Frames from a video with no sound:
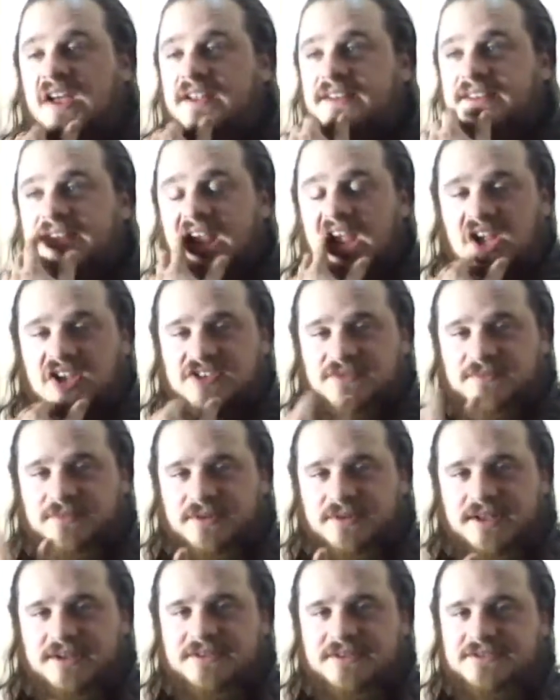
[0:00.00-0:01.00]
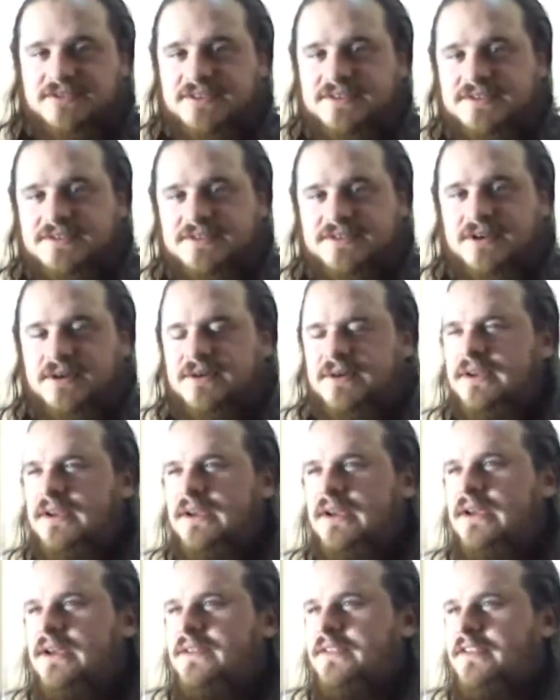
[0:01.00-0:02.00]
tangible energy. So the